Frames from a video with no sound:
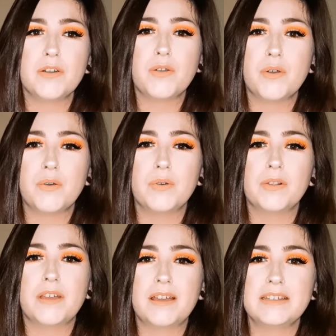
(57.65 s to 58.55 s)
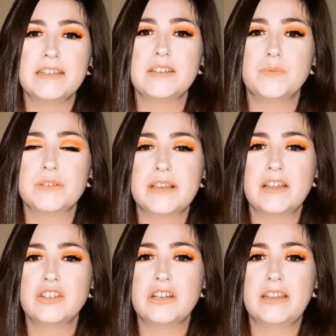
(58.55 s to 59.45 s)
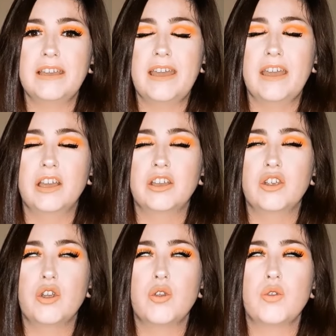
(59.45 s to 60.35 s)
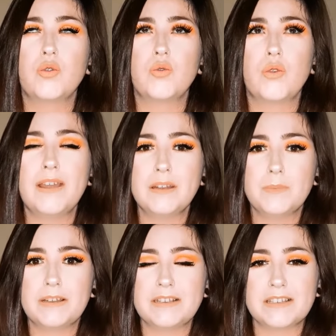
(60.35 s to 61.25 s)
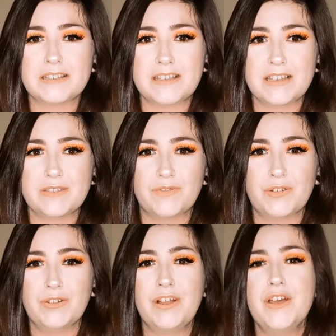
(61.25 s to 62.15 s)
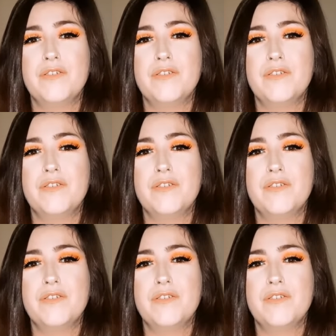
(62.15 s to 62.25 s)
haul that I did was actually incredibly successful